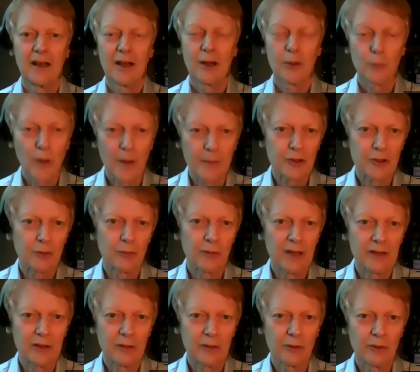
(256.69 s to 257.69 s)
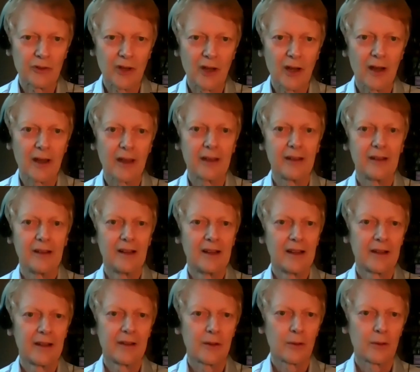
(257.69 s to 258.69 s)
a rupture rate that was high,
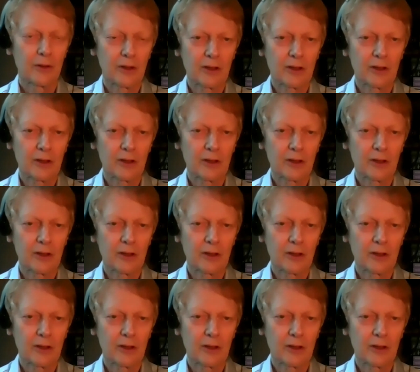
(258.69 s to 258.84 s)
and there